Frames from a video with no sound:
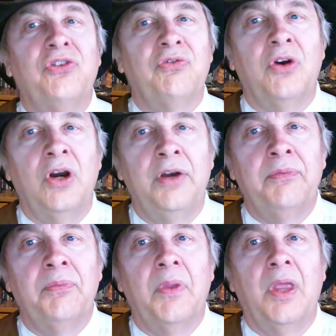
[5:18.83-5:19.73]
Verne's
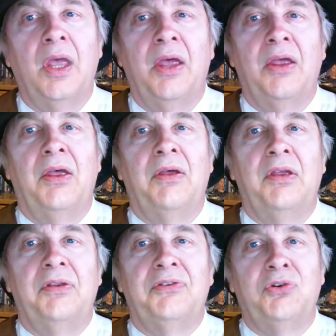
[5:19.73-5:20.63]

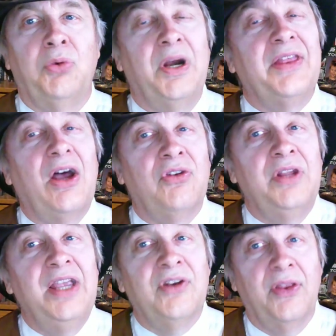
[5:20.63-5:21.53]
twenty thousand
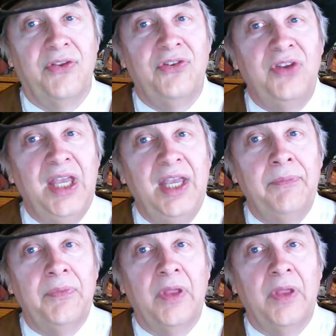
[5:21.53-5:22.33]
Leagues Under the Sea,